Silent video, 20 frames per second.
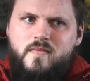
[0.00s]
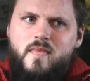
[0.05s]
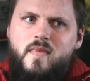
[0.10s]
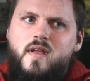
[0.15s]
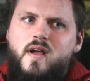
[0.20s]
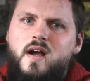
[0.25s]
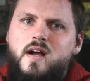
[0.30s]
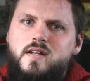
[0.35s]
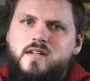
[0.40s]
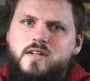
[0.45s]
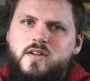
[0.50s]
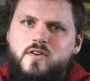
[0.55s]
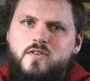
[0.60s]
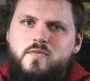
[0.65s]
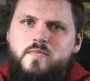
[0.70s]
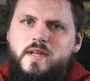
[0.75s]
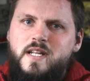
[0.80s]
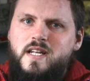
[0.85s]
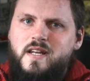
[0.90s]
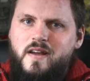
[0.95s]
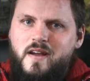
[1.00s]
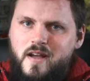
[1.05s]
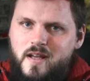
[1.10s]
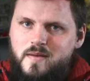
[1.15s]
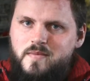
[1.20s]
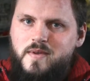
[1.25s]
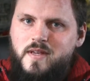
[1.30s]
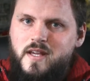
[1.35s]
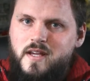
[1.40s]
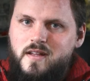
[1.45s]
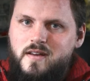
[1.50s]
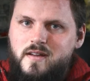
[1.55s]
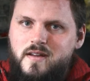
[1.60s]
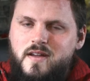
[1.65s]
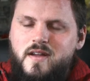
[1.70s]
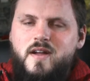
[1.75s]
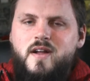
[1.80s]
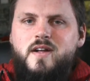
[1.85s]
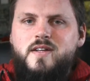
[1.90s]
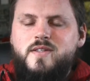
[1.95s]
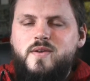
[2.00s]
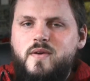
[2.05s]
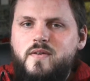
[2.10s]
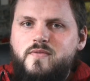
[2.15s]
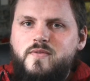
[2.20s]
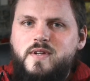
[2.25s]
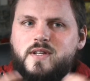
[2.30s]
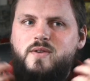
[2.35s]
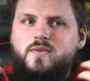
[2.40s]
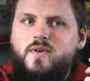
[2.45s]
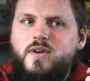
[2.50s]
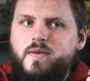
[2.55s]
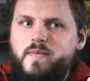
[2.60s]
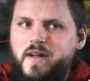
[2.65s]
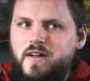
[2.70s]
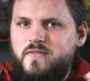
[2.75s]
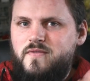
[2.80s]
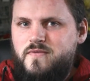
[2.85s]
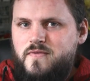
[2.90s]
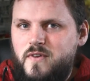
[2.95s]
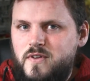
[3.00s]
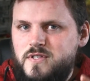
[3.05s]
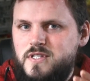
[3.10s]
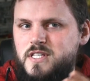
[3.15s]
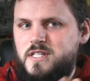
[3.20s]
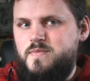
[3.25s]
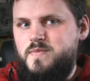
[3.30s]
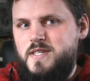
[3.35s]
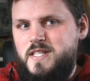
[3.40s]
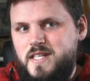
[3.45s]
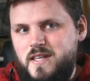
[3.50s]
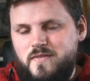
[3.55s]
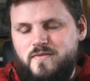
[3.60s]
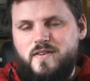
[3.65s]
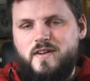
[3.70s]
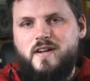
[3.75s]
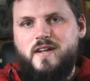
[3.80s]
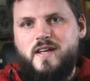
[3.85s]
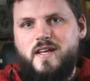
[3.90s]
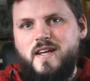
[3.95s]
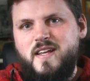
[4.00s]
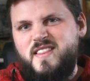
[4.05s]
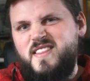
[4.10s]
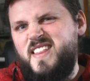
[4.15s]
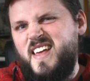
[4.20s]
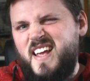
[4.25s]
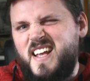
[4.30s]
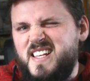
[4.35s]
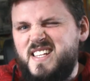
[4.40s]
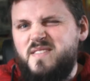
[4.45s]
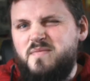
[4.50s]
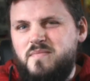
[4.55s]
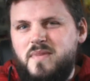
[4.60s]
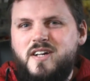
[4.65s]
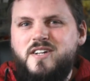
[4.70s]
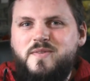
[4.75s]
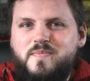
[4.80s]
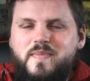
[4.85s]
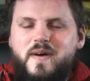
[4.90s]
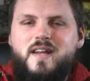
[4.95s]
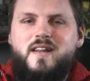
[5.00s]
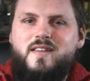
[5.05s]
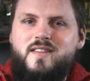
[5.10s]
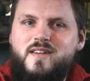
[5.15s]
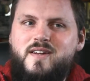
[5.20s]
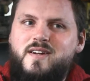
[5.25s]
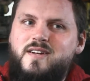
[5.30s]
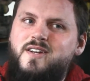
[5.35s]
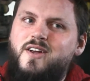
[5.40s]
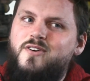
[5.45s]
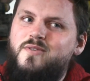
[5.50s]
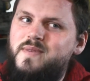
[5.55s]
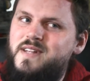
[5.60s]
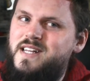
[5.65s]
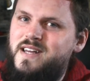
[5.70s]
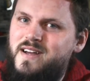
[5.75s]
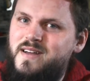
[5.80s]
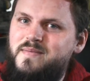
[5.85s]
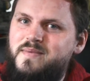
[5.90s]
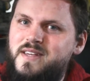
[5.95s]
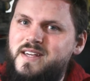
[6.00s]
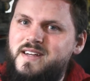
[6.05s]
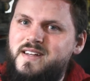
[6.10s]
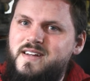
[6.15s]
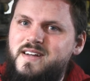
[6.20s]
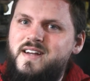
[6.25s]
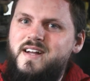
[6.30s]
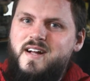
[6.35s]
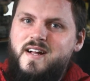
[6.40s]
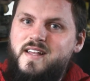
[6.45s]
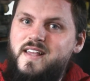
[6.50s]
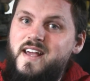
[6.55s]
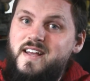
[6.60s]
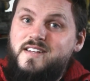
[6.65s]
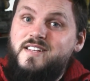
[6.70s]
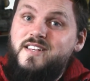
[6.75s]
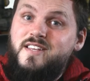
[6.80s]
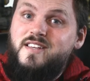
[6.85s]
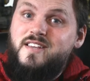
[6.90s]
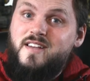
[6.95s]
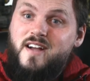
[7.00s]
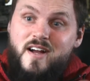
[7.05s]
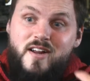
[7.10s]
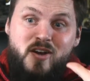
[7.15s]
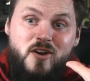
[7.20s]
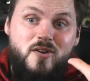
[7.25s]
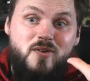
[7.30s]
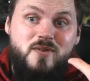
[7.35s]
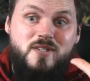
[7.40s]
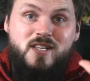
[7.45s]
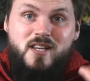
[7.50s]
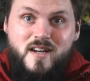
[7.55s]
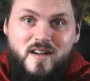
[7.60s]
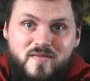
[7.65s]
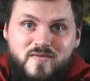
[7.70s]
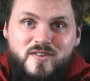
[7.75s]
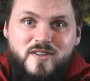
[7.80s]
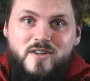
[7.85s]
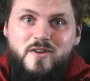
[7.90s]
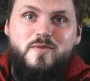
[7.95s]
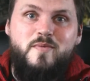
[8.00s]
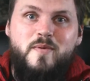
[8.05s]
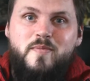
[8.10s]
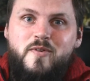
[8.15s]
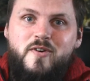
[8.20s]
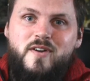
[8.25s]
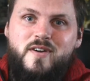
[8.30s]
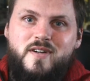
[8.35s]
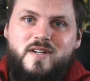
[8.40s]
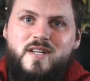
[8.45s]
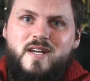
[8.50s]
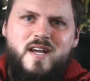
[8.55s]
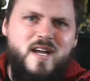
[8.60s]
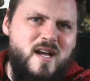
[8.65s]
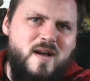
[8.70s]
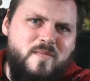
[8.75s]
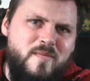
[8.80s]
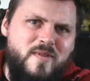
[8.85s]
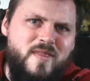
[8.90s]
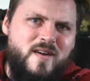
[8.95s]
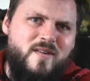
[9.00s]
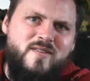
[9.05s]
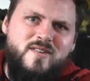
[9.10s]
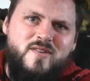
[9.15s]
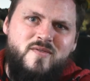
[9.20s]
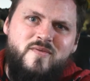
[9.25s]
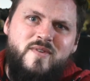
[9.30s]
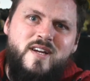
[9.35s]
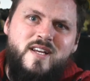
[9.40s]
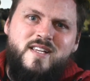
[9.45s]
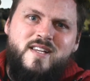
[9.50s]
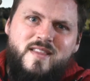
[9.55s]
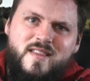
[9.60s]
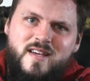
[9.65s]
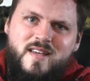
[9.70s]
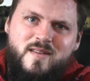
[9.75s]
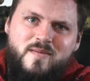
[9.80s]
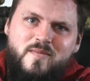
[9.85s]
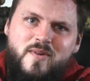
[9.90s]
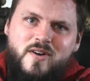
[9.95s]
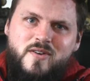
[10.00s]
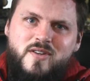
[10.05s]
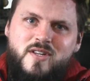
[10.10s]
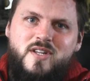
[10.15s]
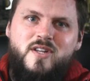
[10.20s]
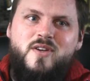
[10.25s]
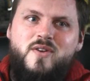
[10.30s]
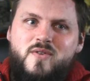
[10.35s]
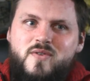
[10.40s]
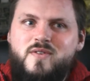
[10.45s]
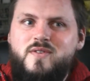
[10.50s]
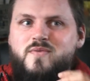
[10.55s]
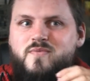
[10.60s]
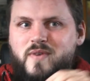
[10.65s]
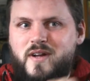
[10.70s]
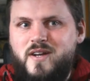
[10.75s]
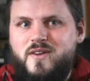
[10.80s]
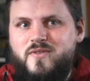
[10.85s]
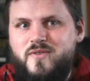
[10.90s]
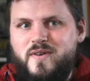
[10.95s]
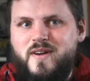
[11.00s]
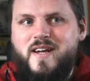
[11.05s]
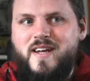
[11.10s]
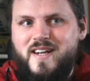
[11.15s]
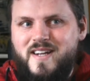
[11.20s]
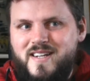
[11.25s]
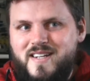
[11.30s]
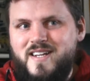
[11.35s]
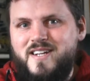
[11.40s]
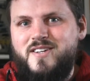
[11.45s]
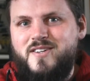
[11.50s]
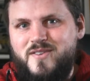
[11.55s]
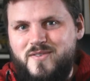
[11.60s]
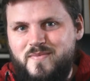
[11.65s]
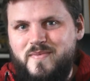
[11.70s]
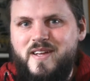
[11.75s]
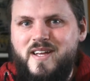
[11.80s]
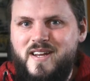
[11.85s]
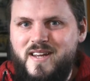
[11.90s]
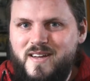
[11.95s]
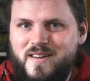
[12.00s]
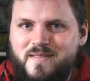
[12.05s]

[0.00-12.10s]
Adobe Type Kit. So if we're talking about fonts specifically, there isn't much better than Adobe Type Kit. Yes, I know it's another Adobe product, but there is a reason they're the most used when creating digital media.